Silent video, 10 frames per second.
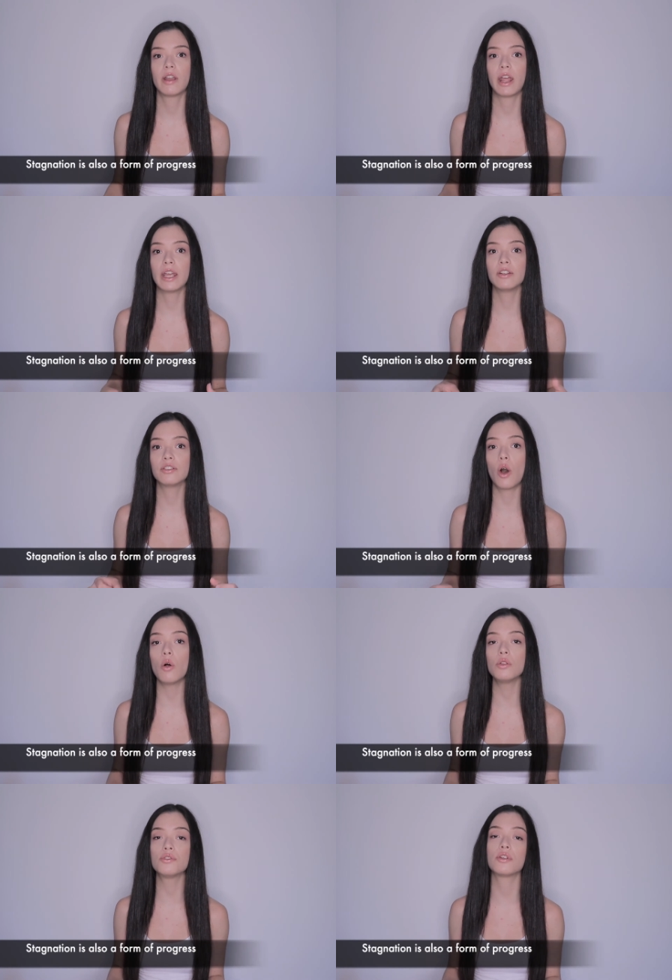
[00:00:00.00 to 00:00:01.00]
is
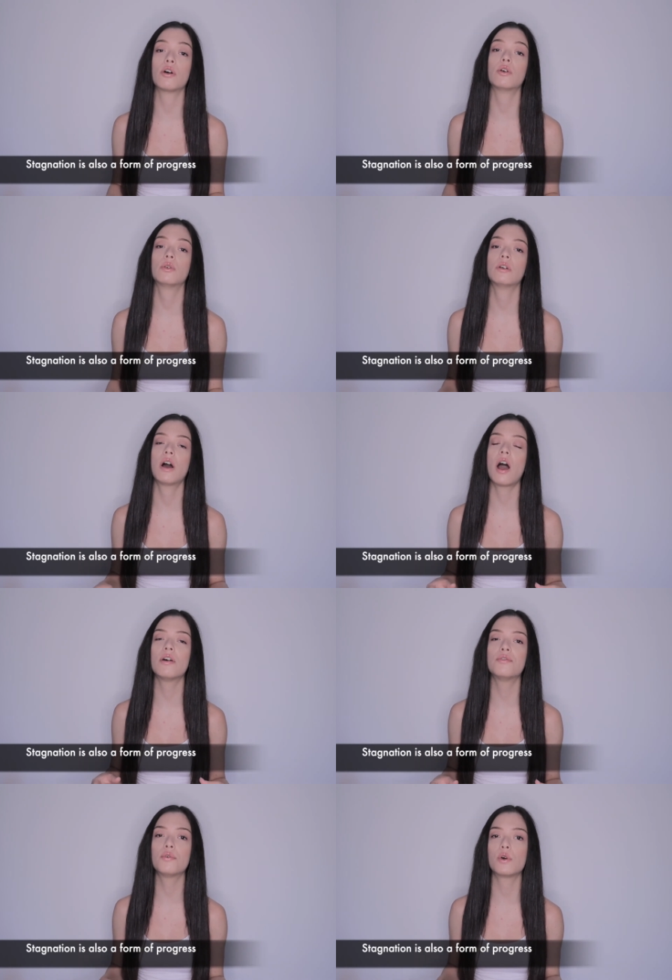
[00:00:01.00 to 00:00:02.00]
also
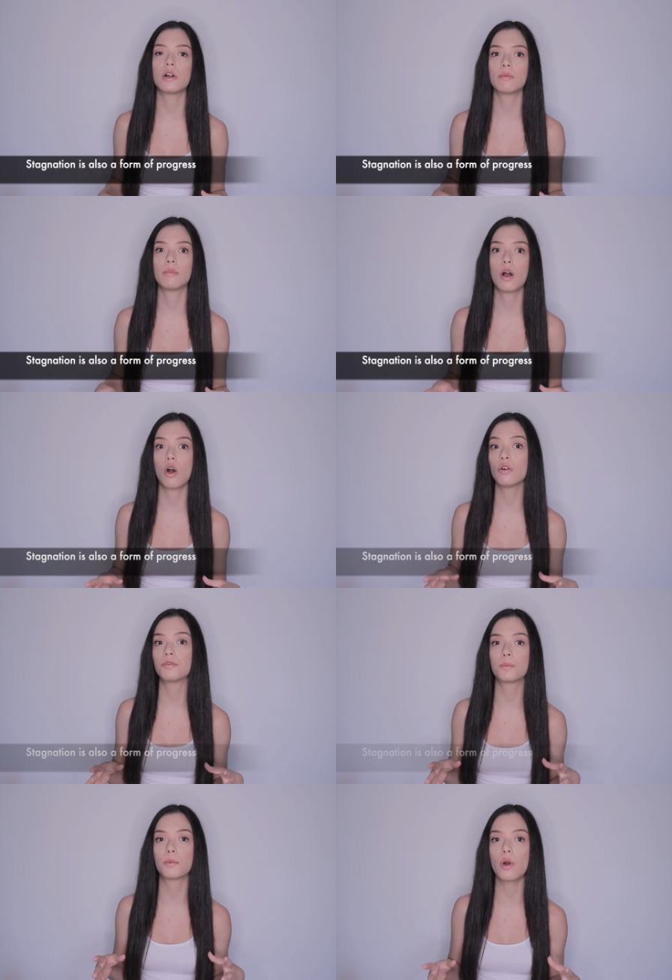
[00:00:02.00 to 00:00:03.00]
a form of
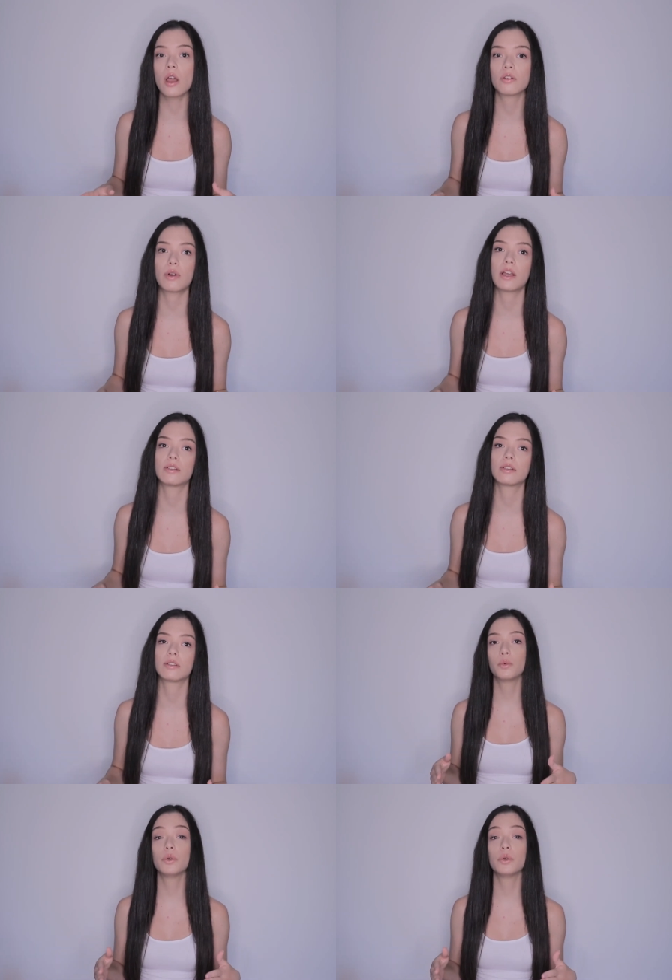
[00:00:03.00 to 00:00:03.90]
progress.